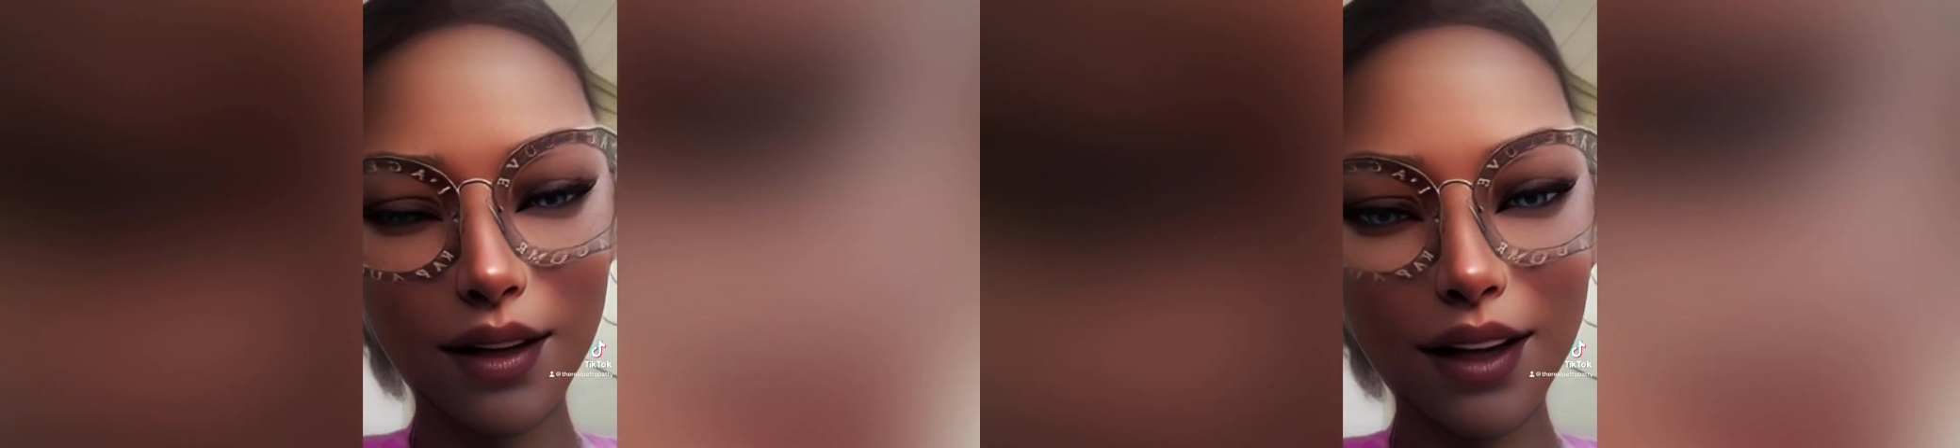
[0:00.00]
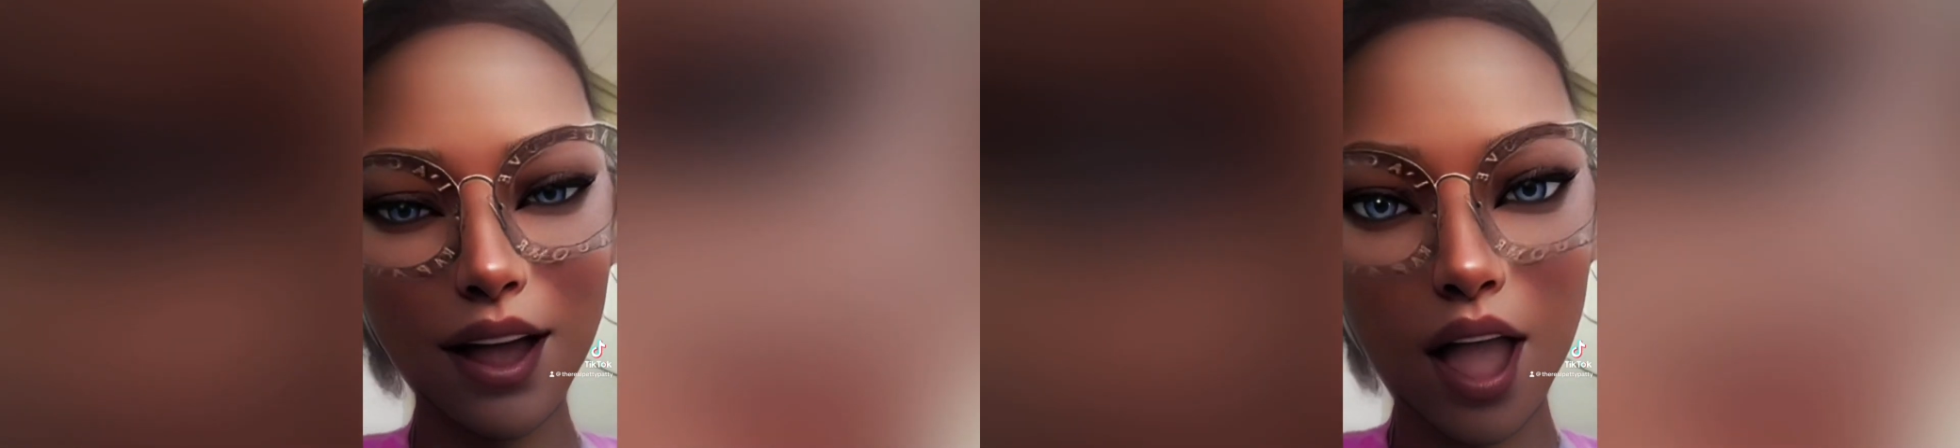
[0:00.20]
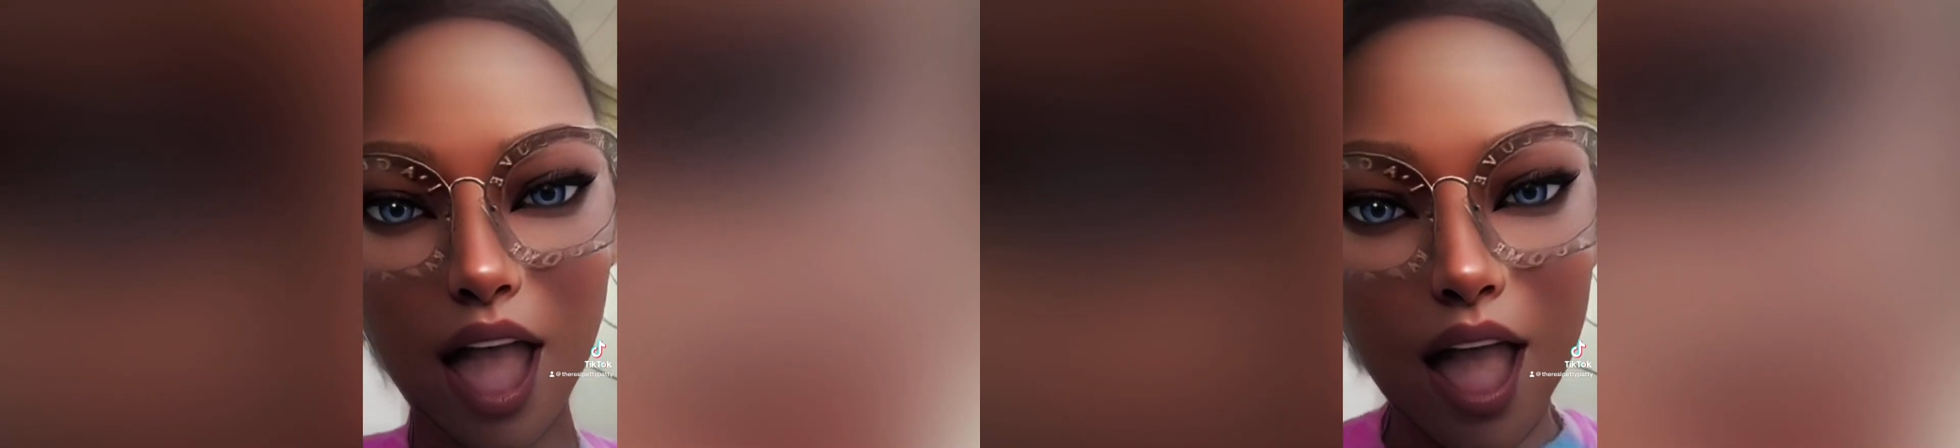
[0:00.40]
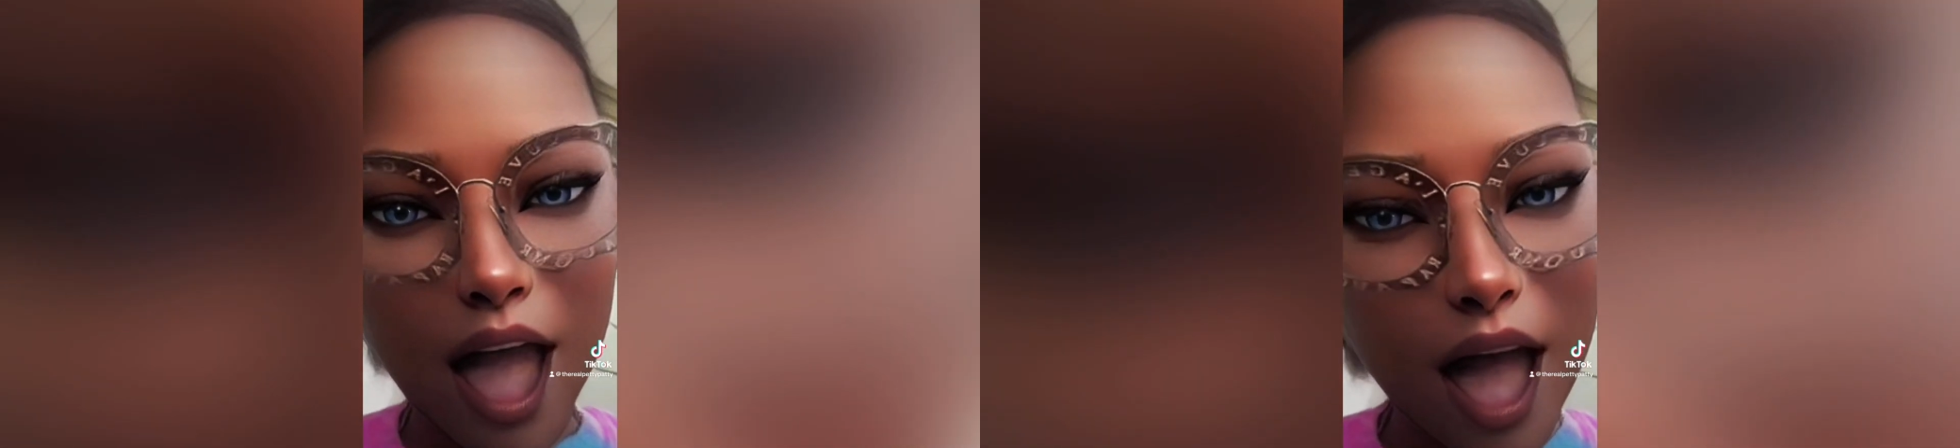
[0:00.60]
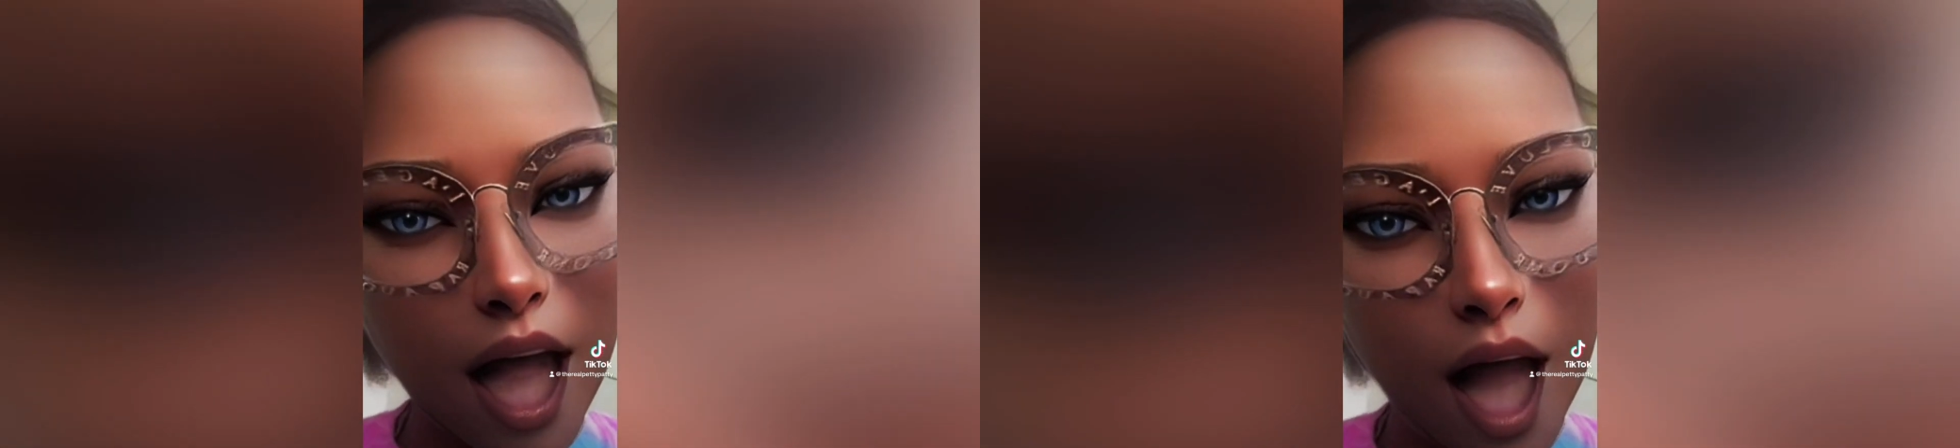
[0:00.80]
because he's
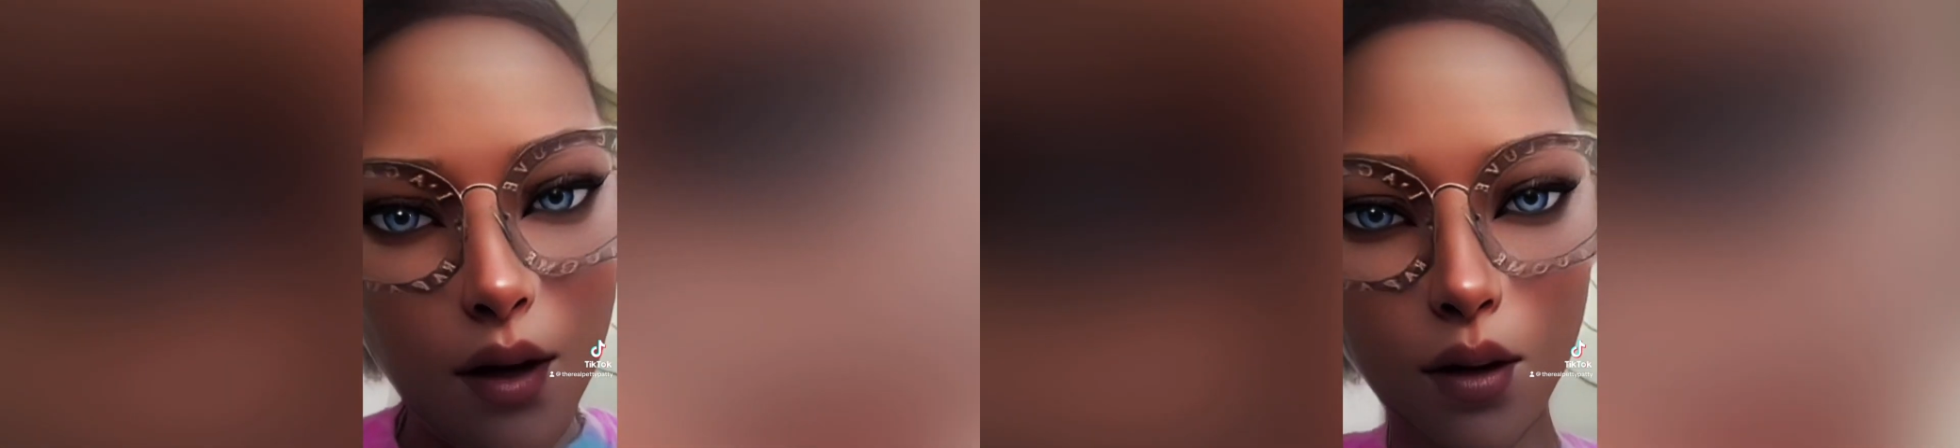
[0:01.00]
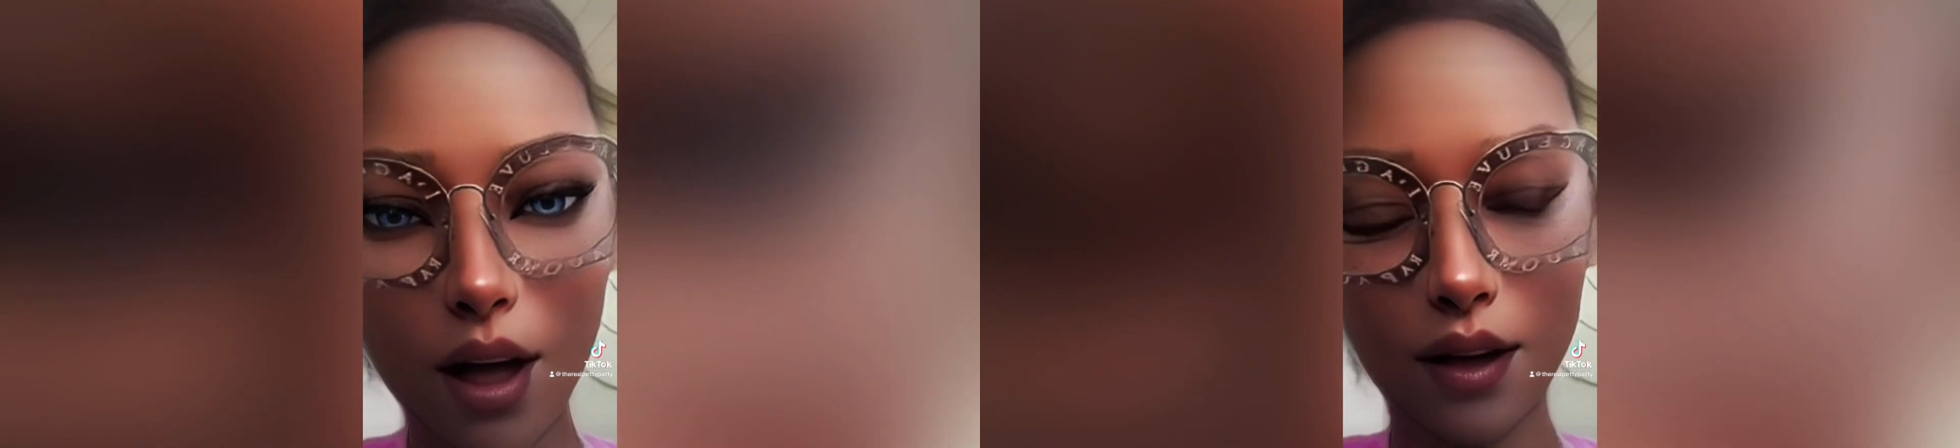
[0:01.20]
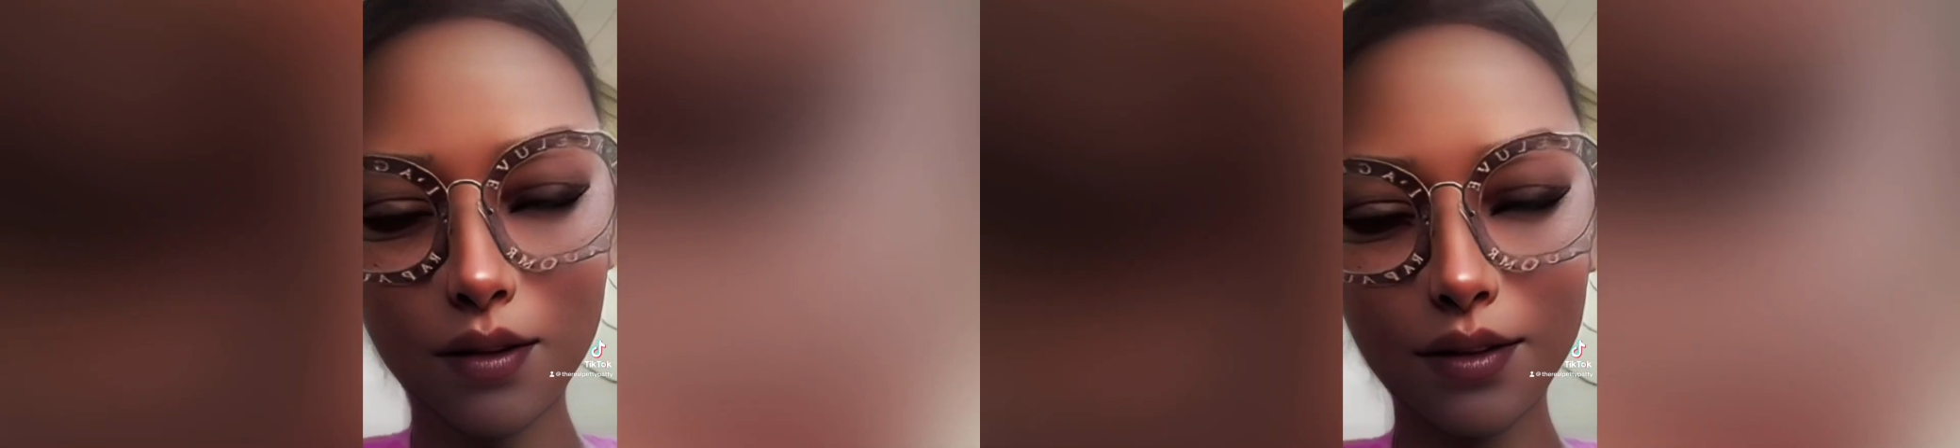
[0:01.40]
loaded.